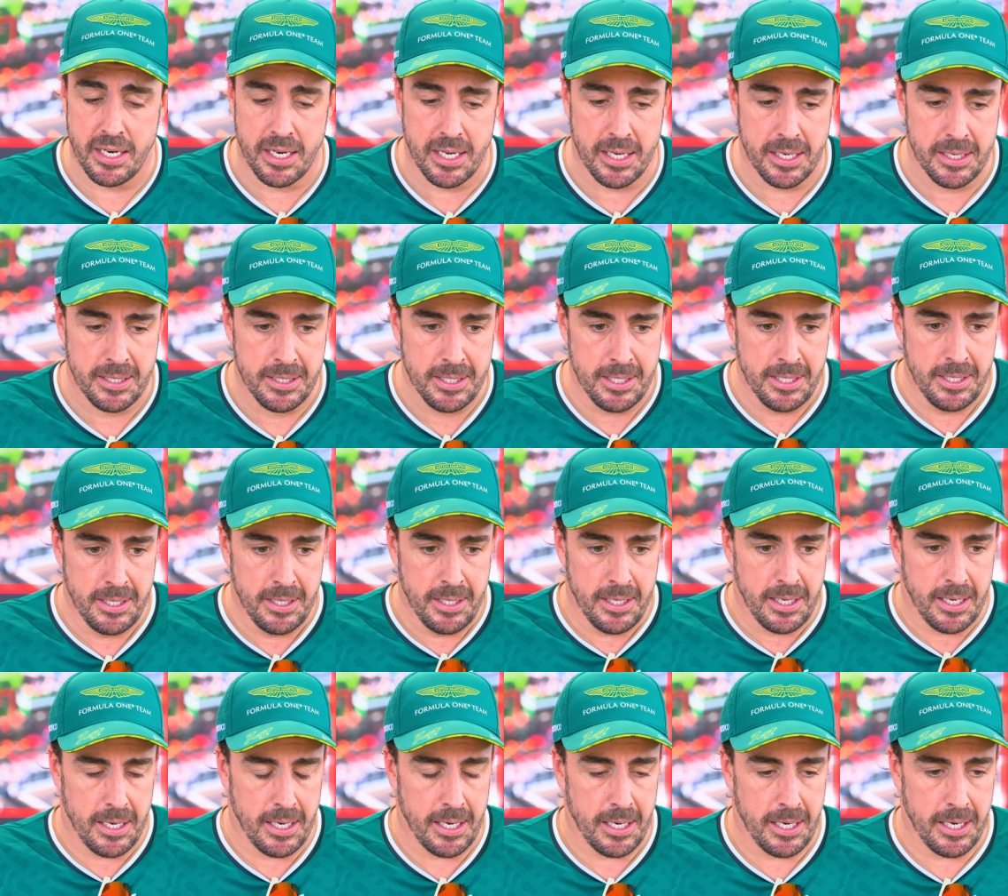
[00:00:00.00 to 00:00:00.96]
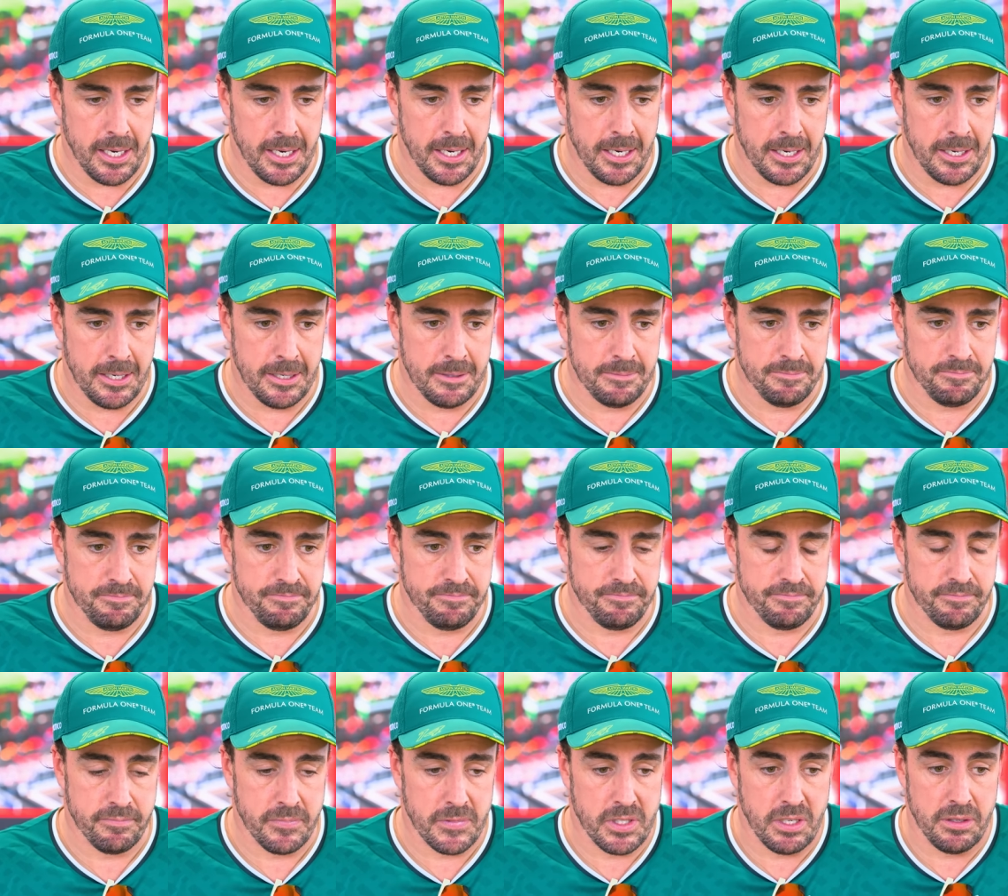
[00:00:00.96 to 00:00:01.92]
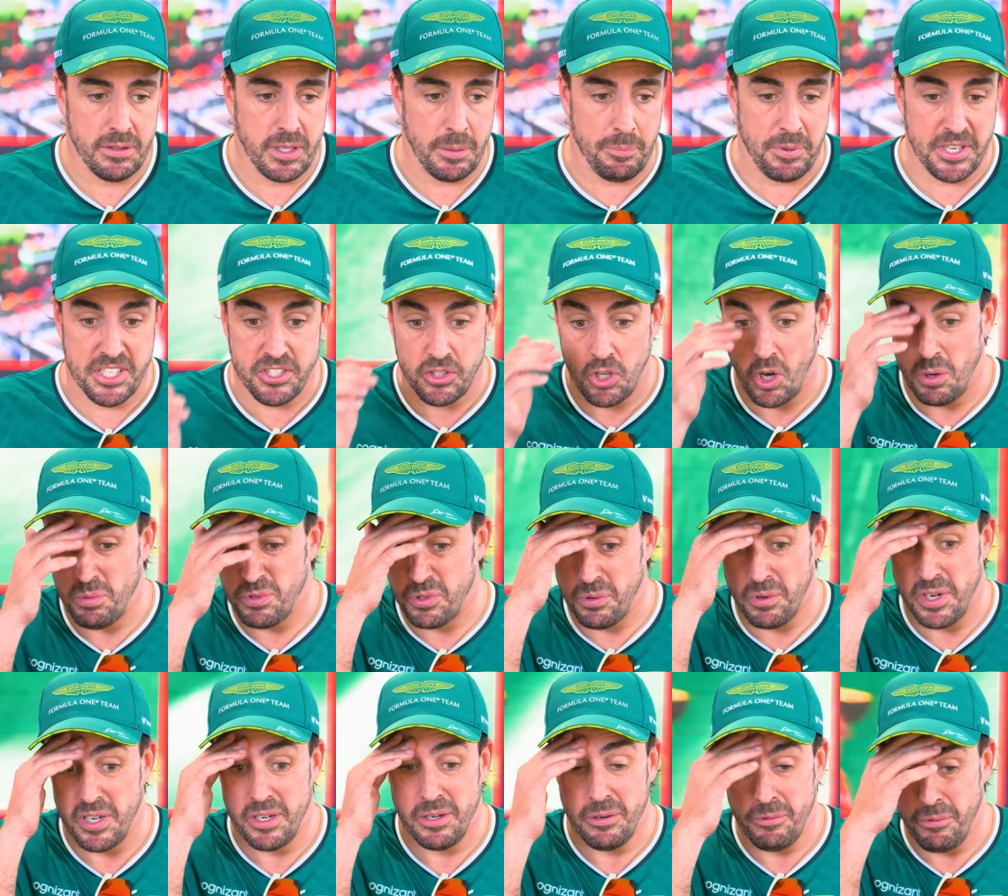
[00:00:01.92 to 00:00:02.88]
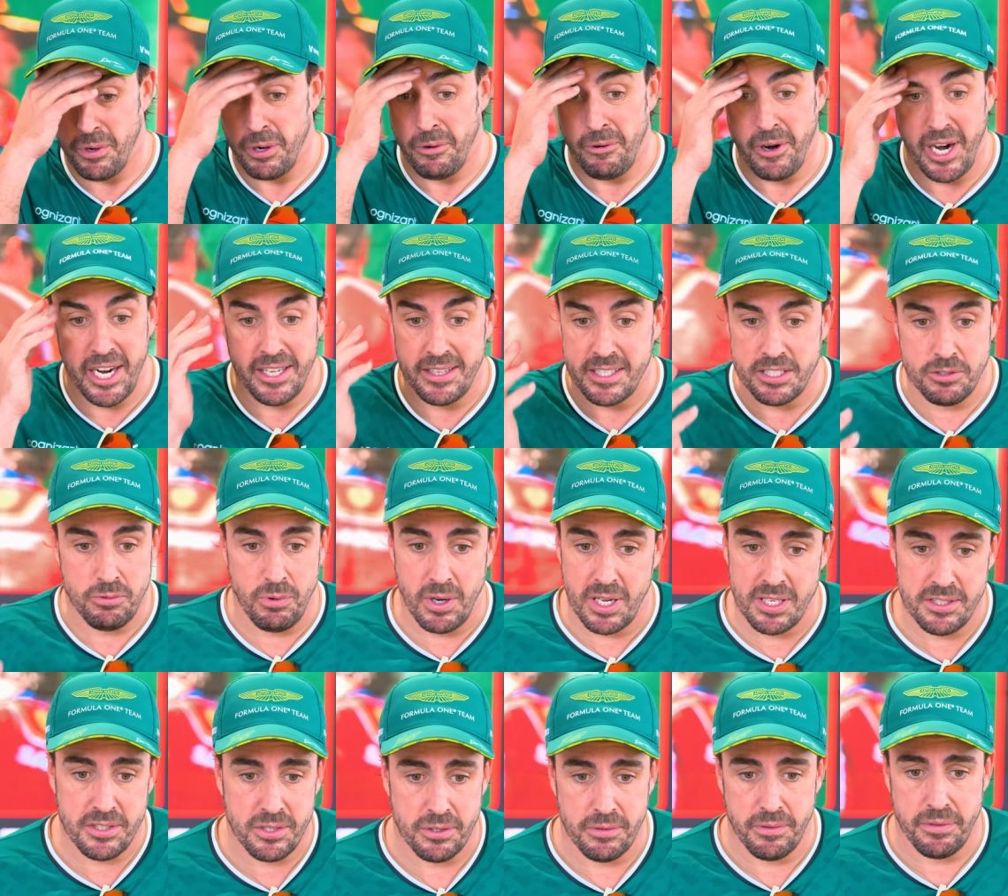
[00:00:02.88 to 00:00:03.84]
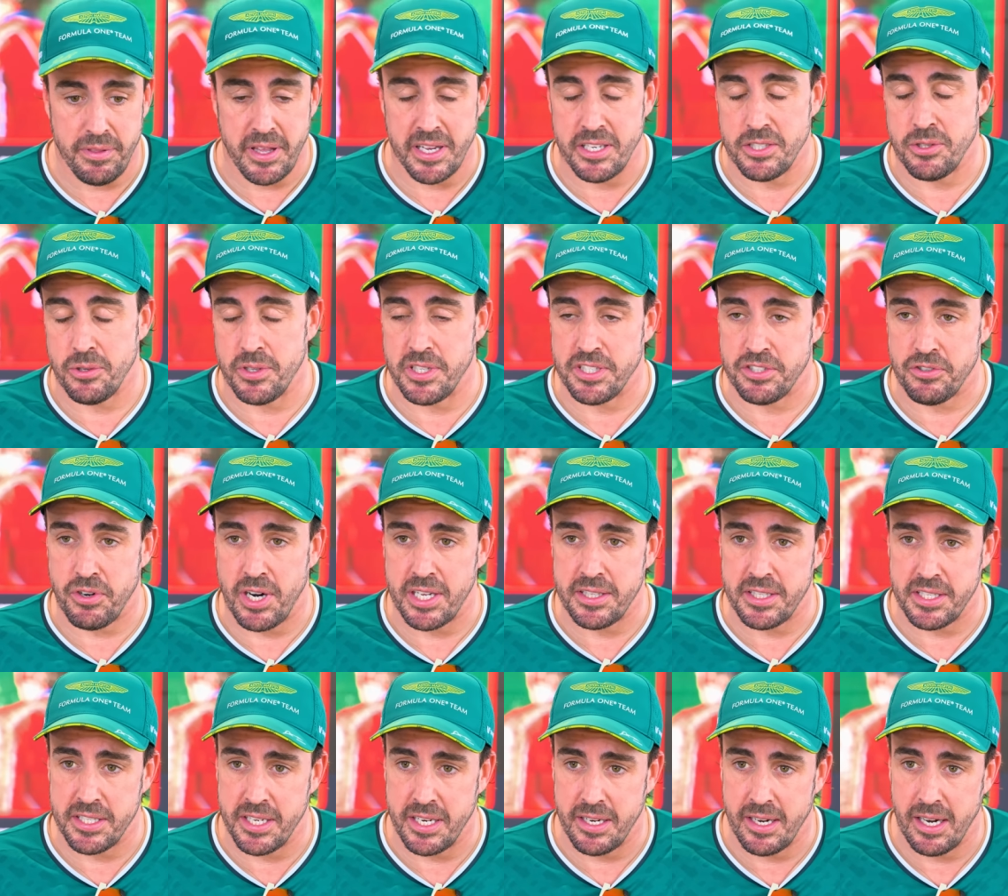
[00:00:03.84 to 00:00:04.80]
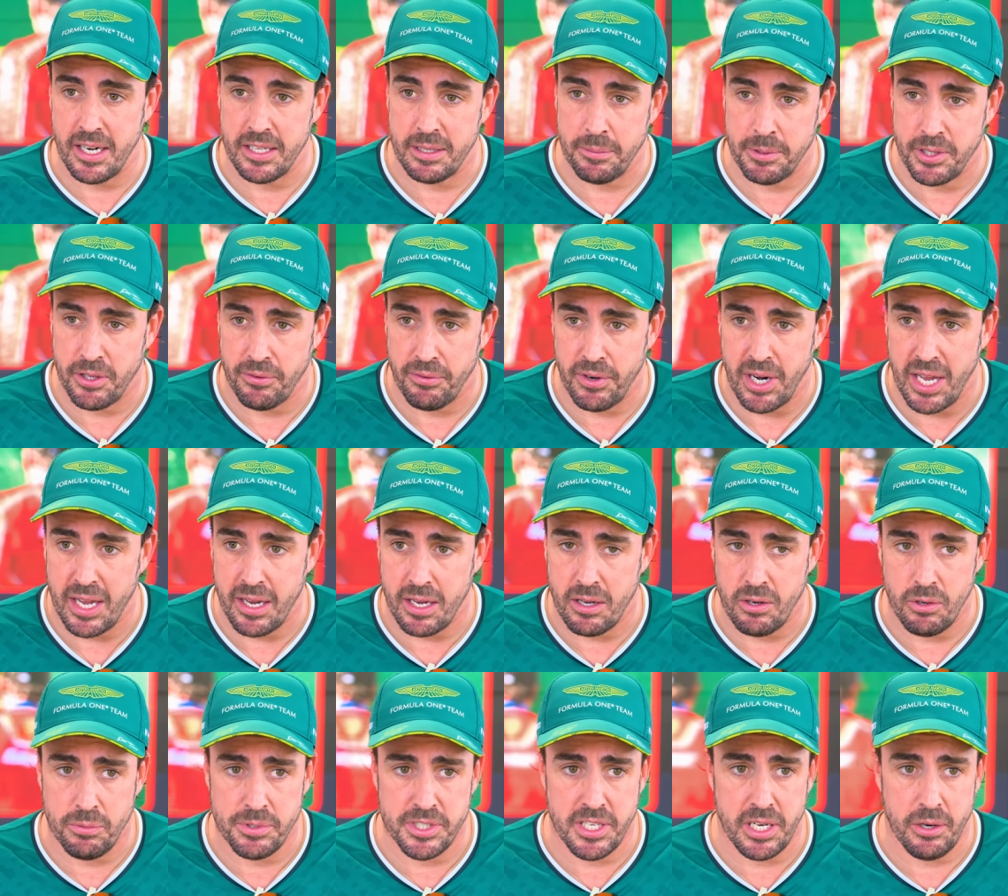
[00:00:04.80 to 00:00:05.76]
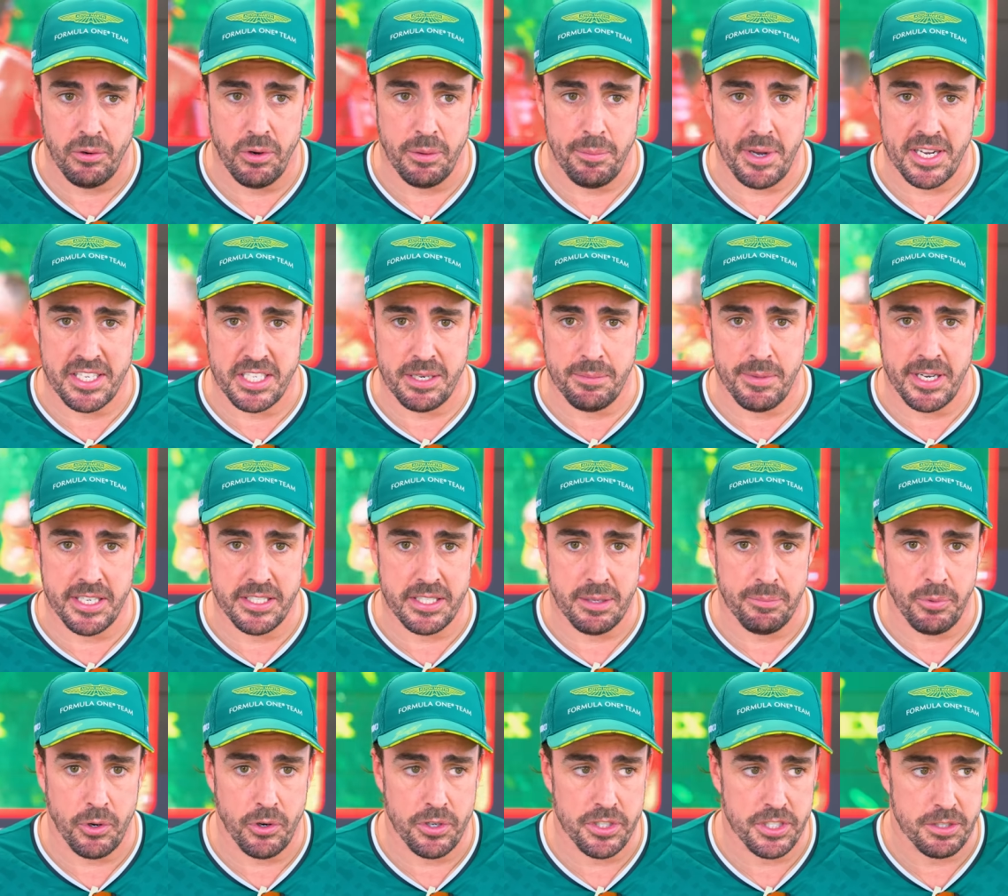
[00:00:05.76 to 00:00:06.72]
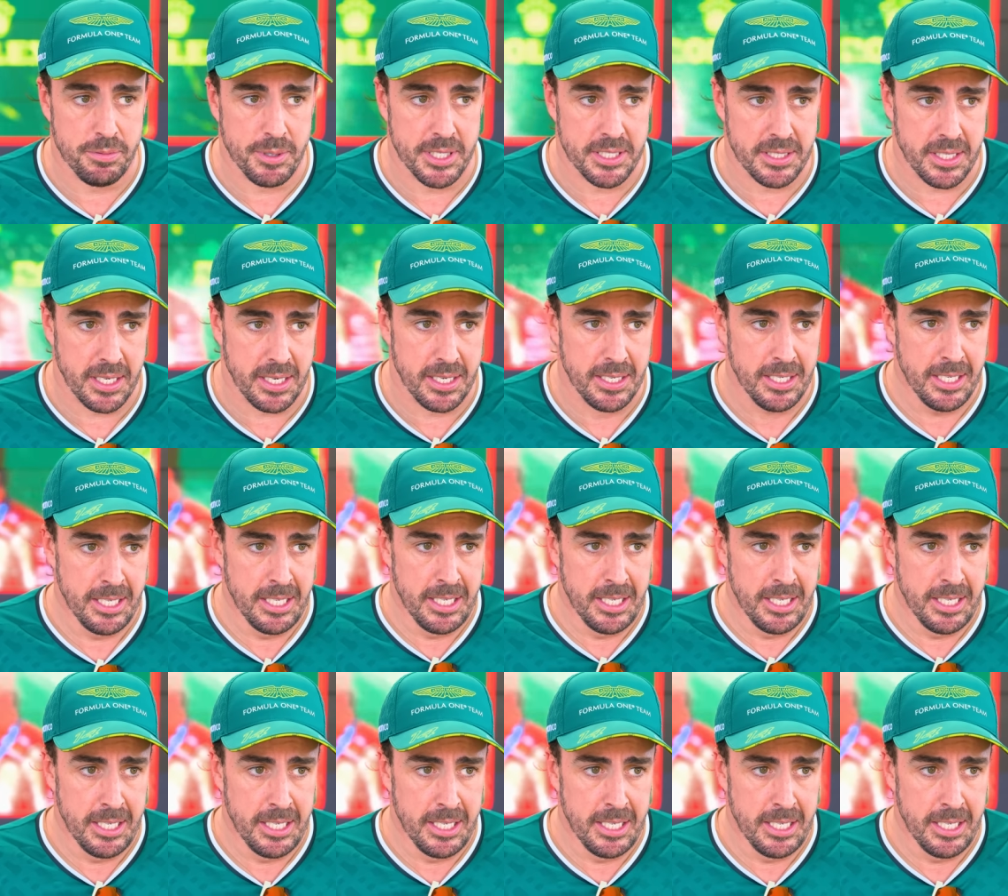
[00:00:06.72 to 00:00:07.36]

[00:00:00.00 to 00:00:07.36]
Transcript: Uh, um, the pit stops were, were great as well, so thanks to the strategy and a little bit of luck, obviously we maximized the points, but uh,